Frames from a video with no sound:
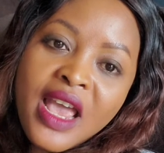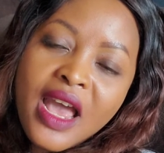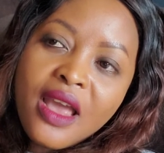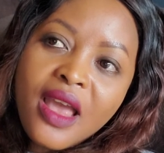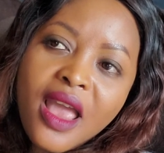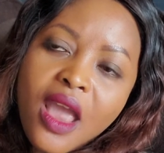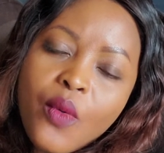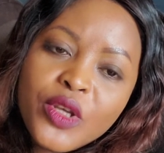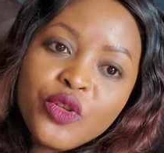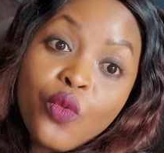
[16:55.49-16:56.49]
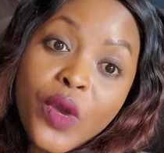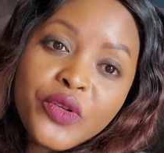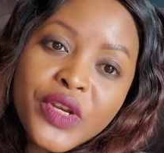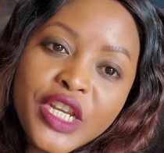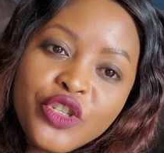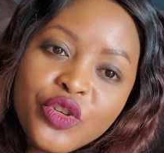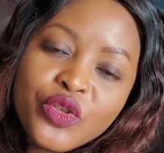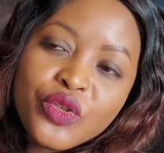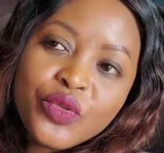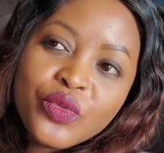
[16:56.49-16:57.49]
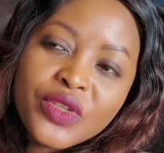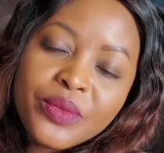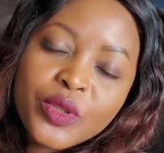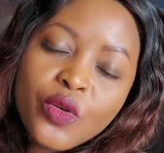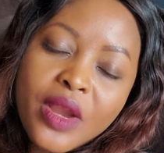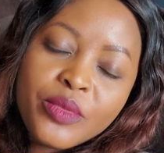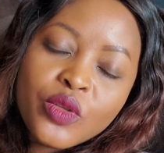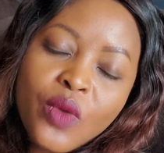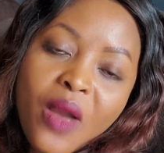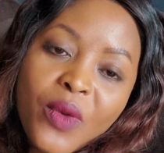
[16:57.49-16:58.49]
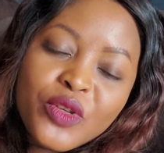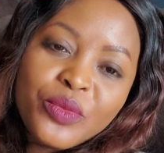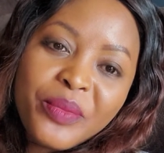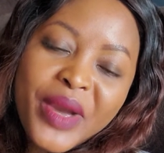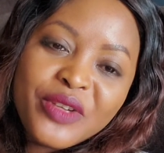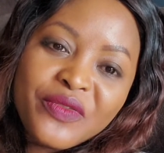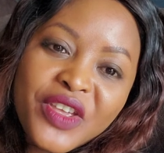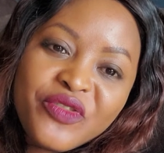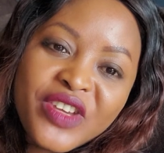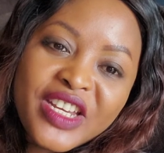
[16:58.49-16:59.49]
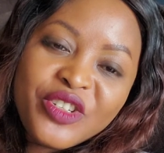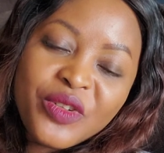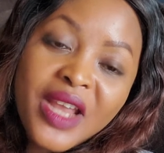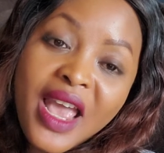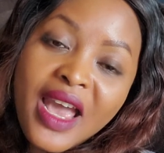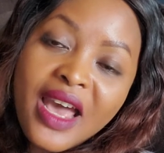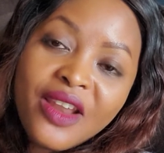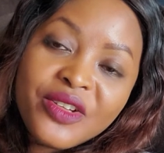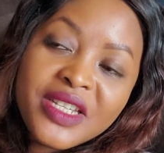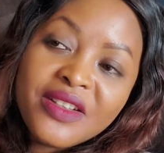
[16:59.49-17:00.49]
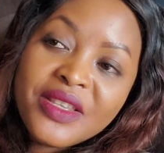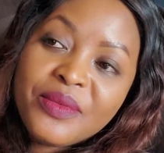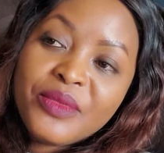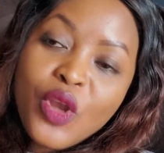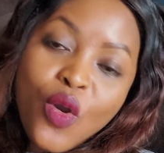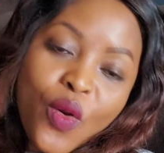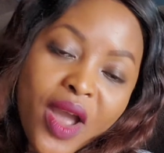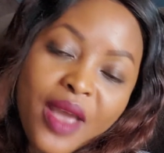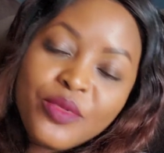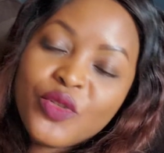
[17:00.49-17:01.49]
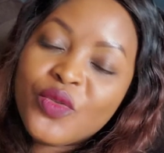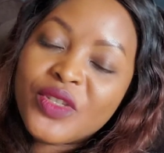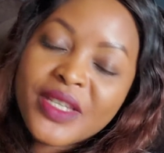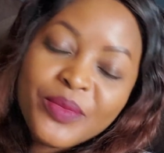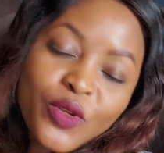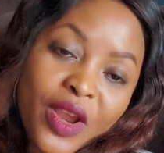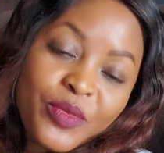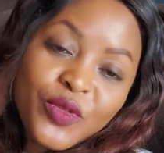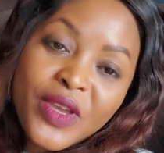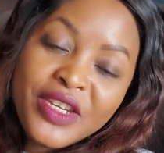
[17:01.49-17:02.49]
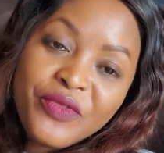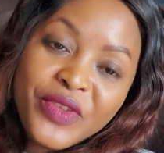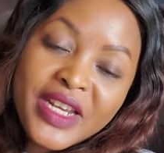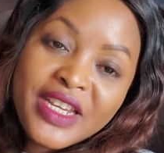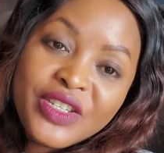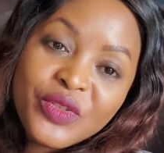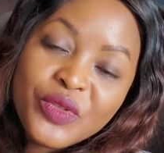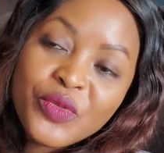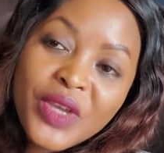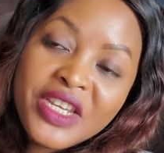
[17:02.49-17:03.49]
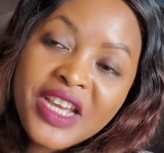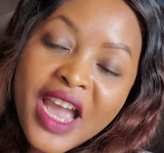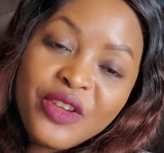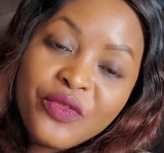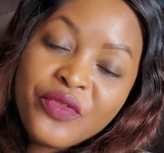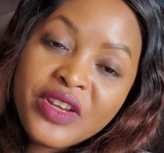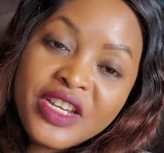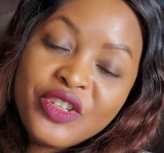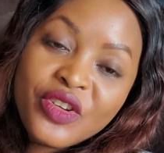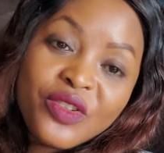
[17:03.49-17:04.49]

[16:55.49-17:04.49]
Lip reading: I want to know, what religion do you subscribe to? I want to be part of that religion. And I'll tell them, no, I do not subscribe to any religion, to any kind of religion.